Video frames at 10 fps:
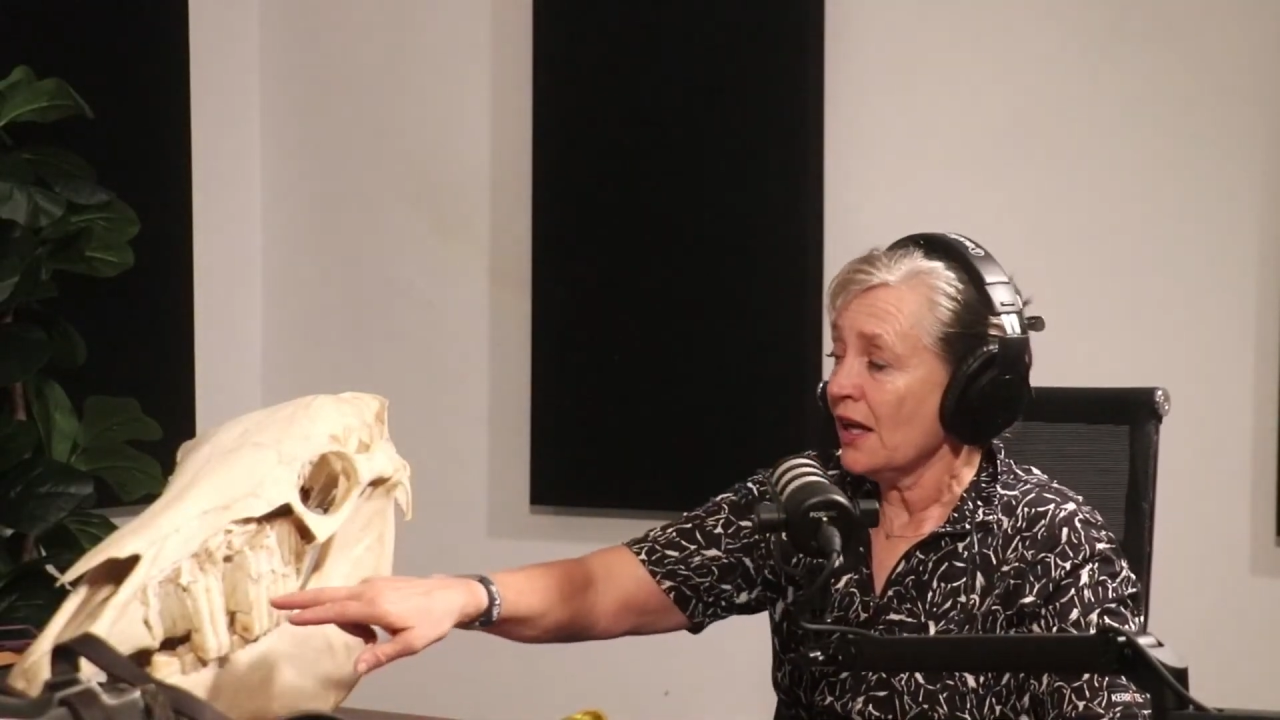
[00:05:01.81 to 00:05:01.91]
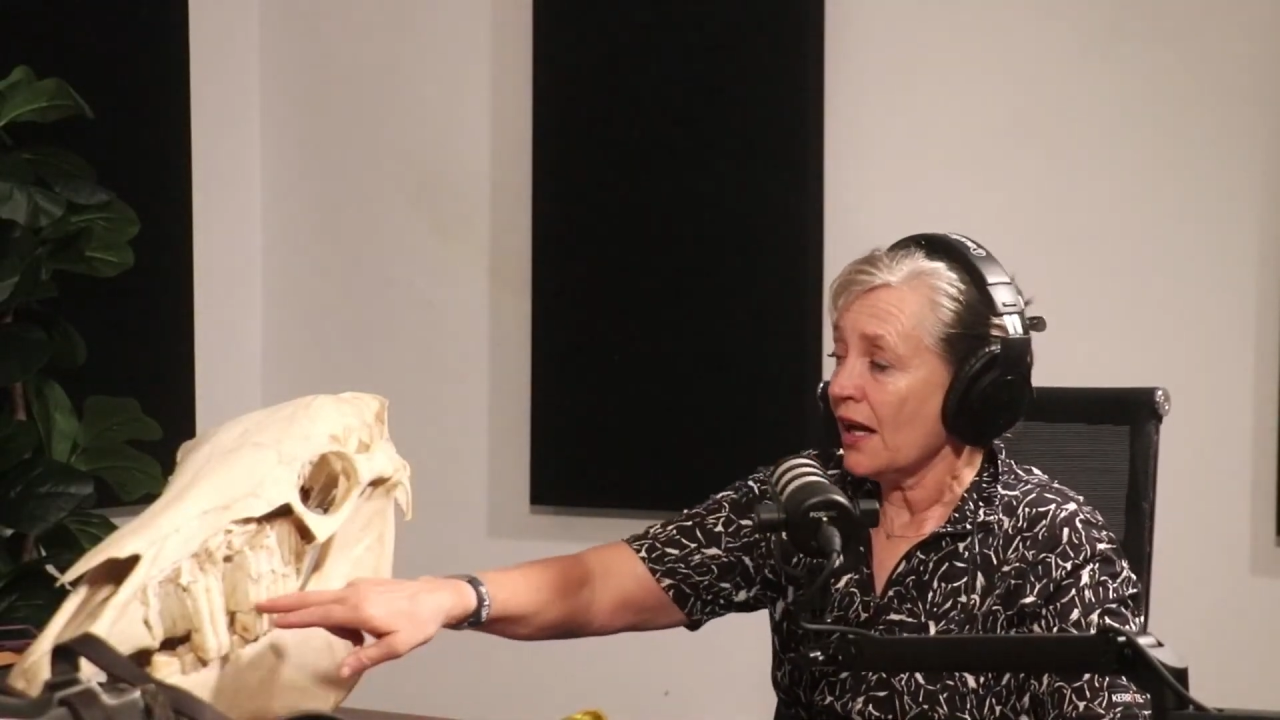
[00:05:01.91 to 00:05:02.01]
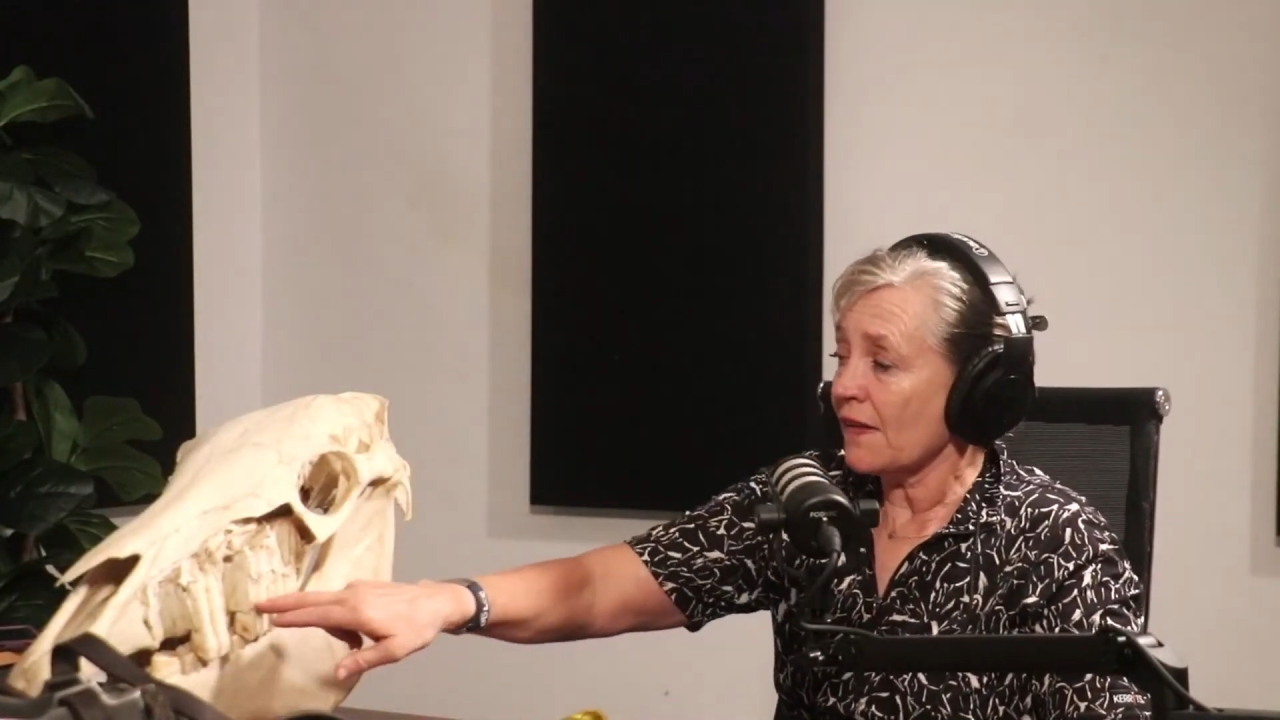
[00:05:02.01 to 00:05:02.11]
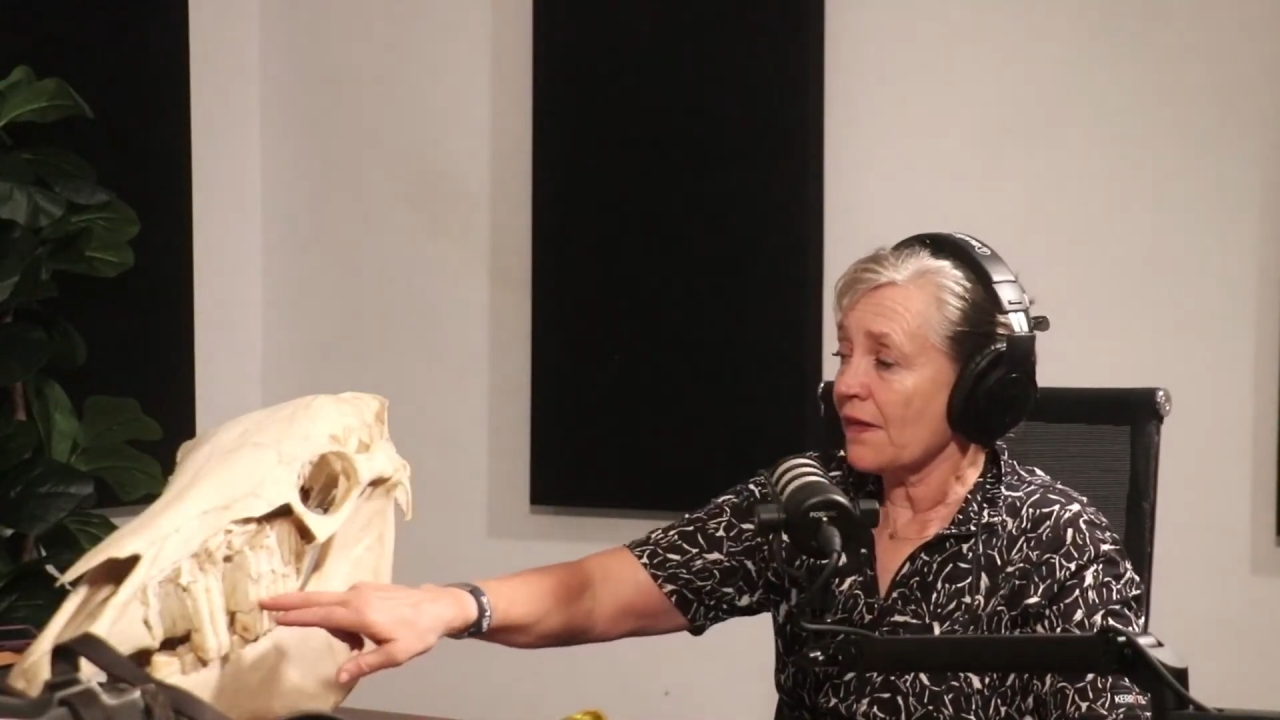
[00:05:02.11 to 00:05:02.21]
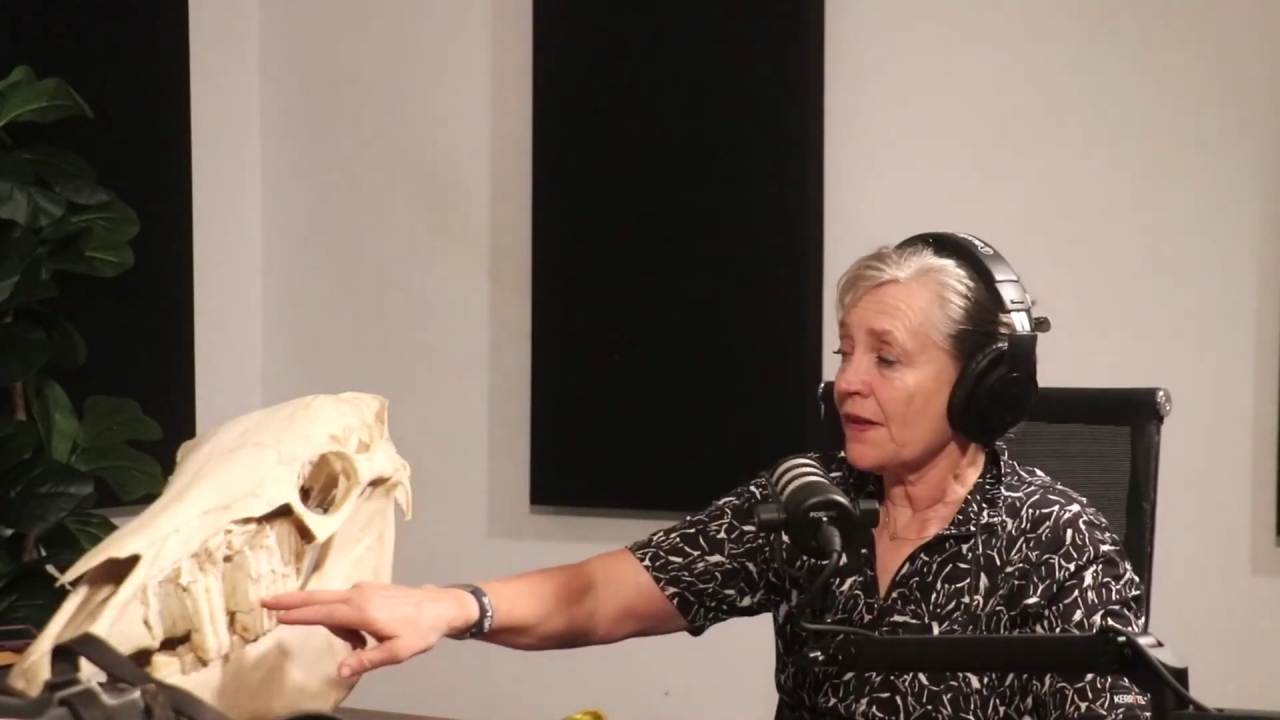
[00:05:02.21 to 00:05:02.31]

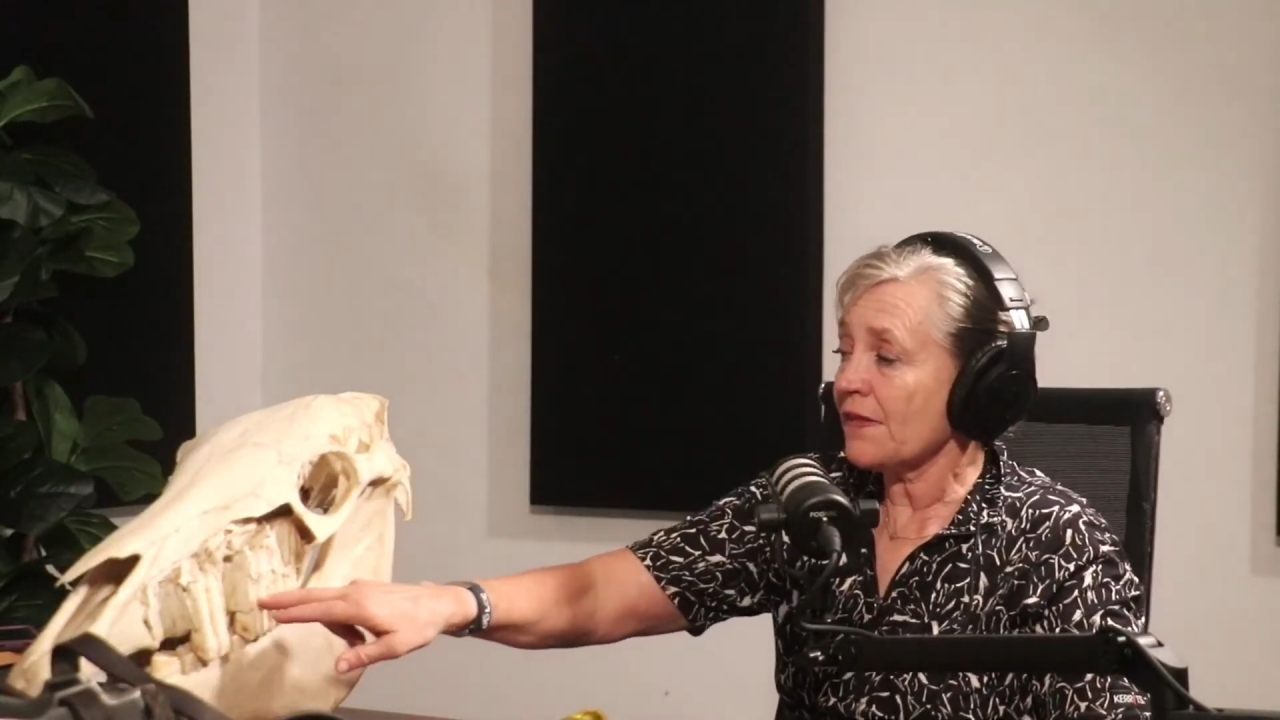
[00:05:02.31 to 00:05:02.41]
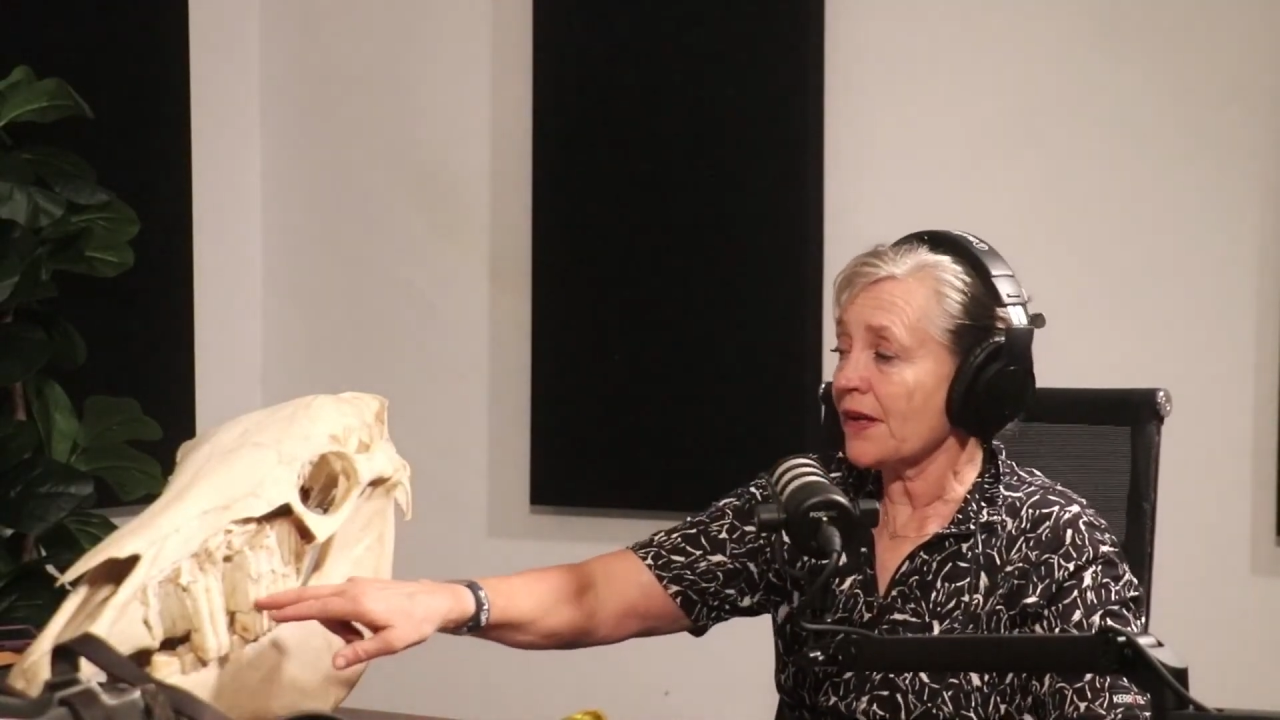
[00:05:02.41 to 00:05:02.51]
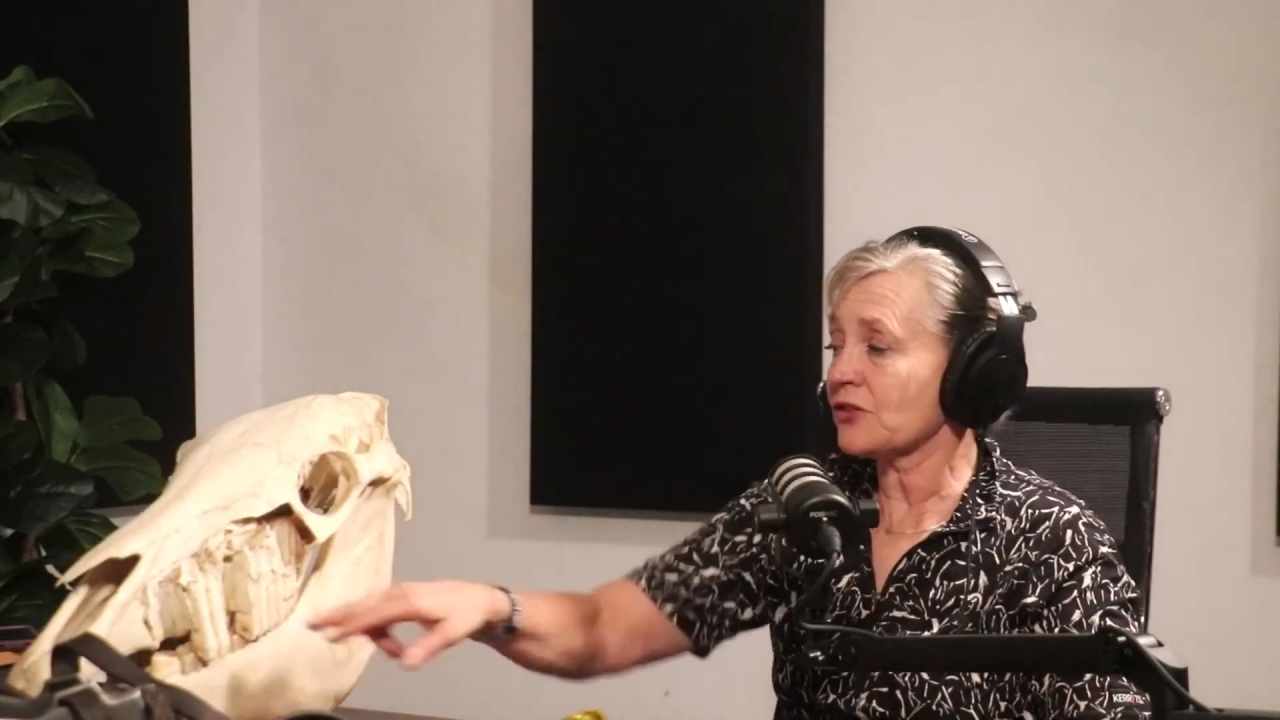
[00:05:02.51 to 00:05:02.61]
and then they